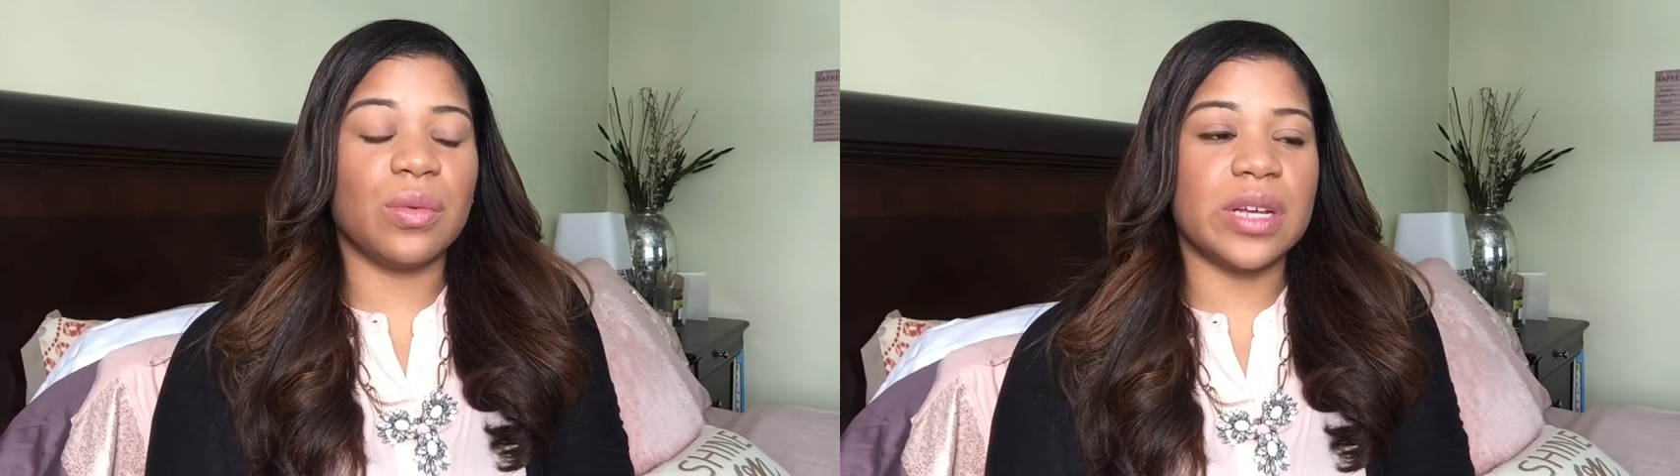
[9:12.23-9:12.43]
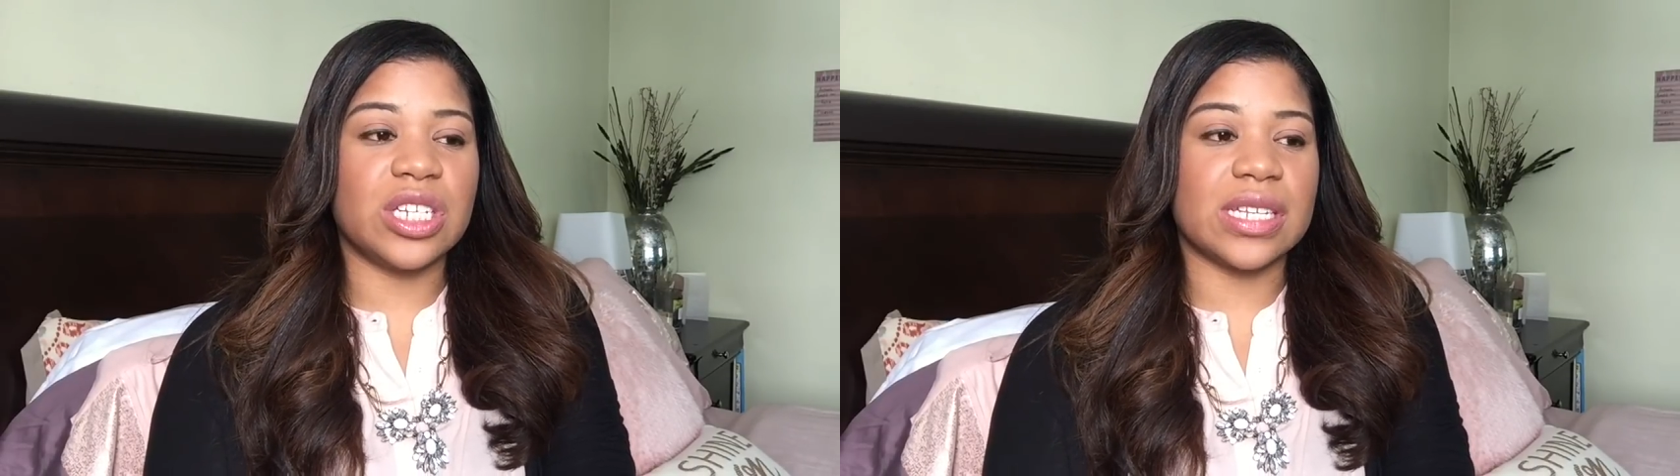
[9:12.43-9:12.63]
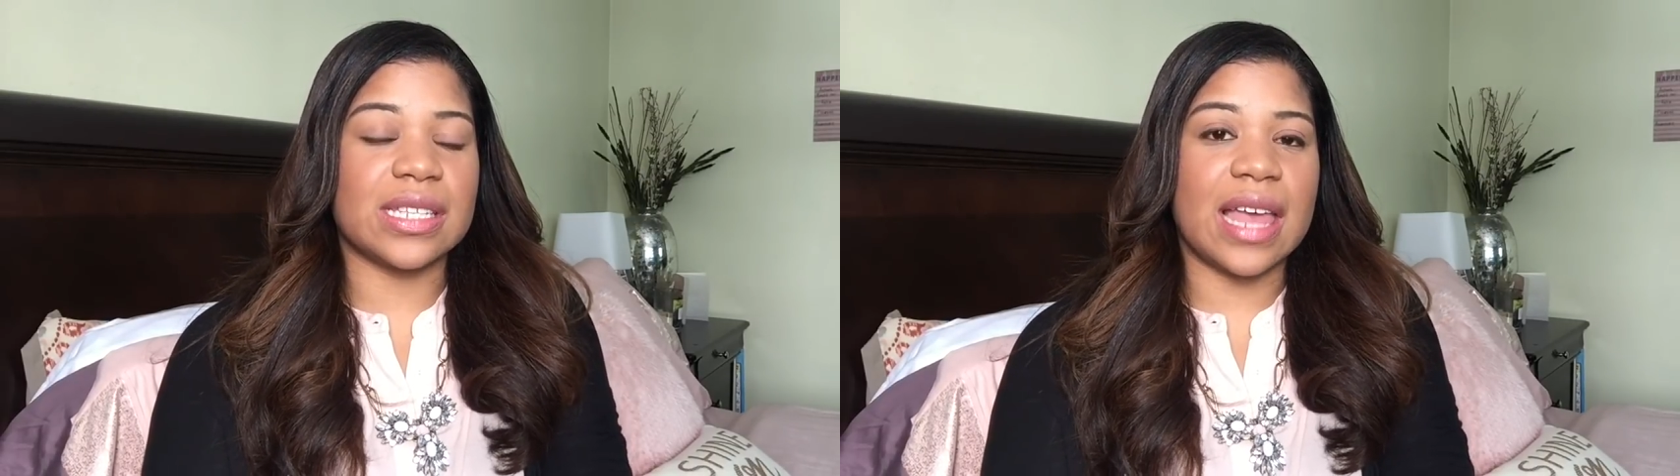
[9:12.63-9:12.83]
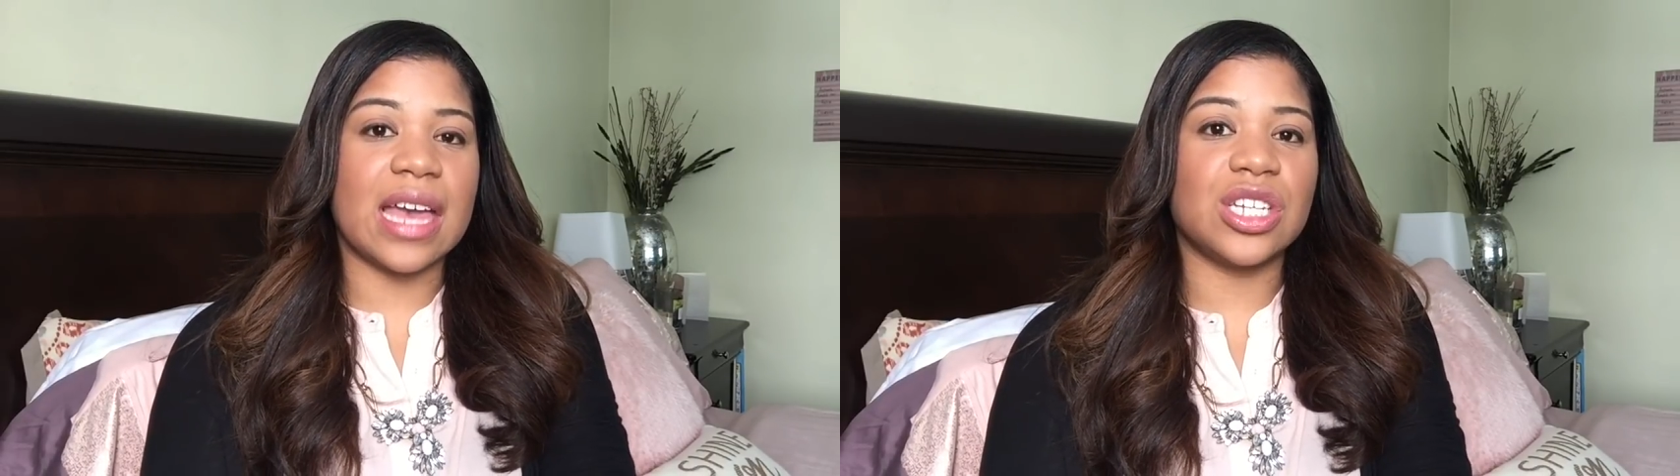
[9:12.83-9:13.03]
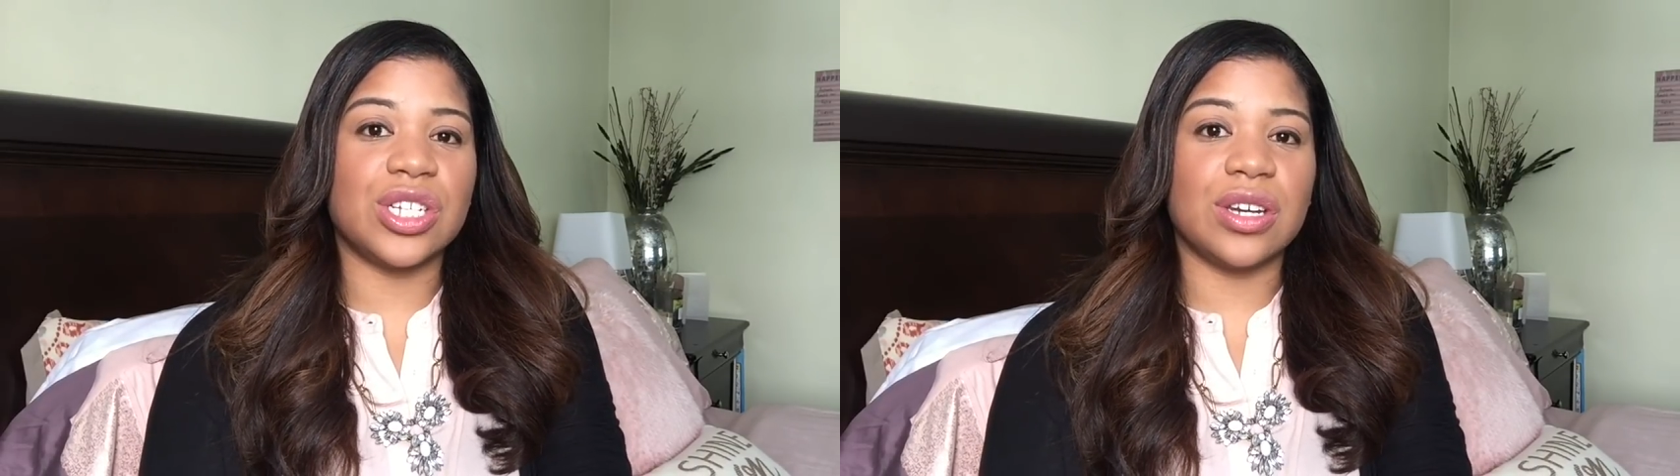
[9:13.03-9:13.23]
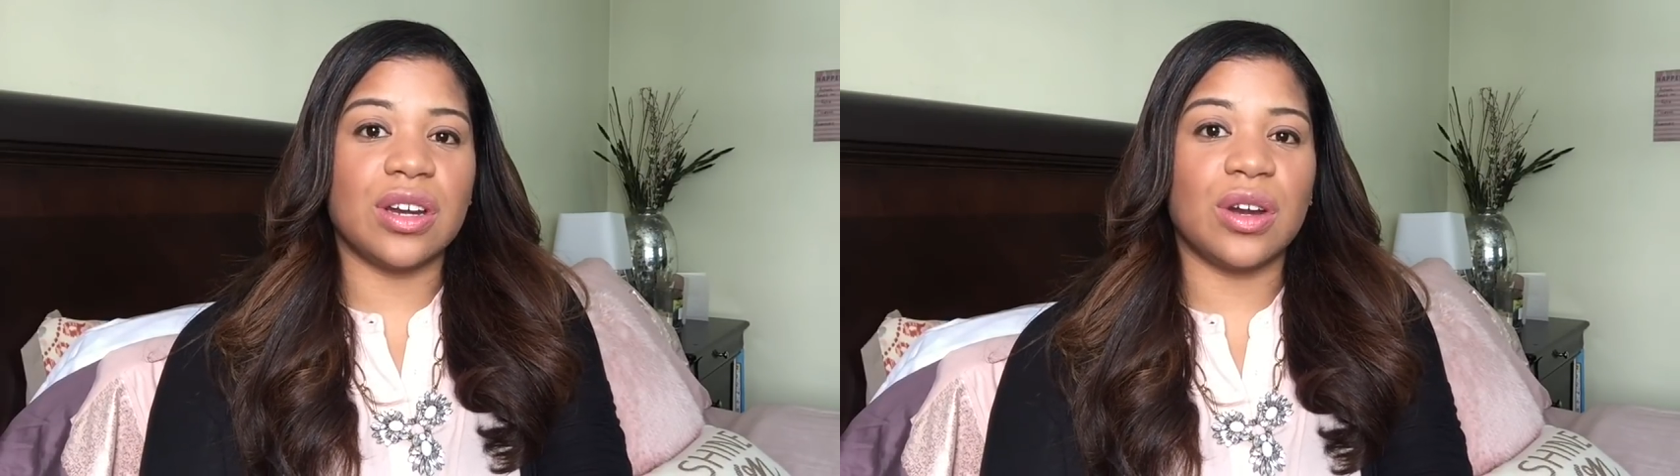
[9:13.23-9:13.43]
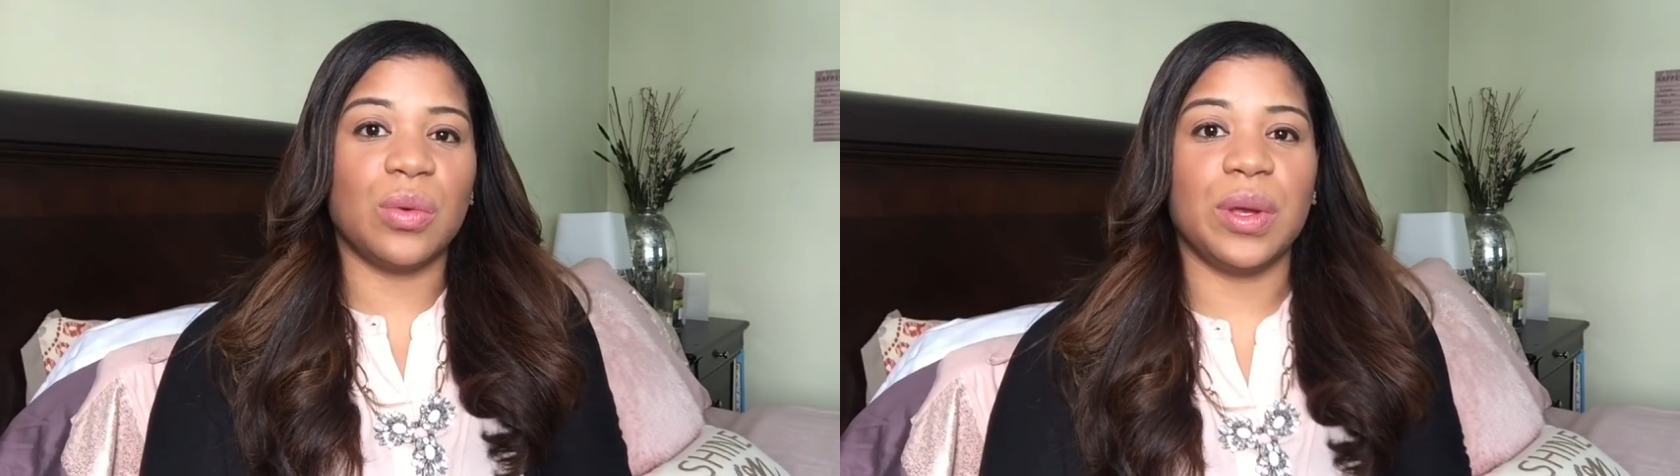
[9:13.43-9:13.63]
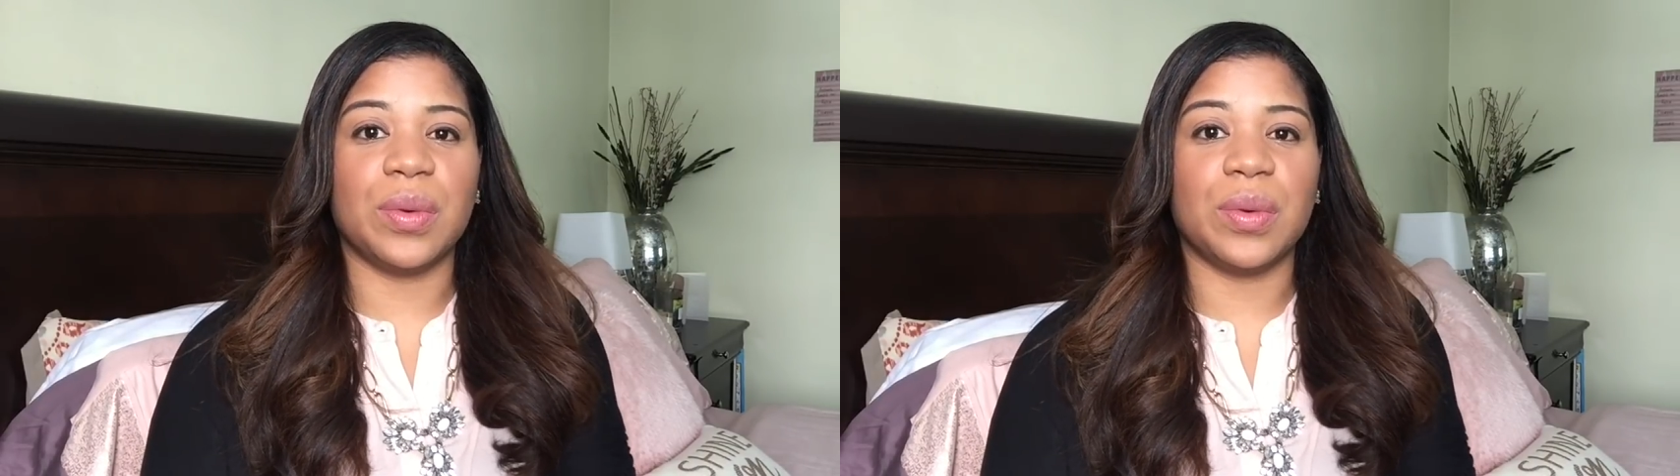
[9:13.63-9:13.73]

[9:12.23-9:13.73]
when just last year we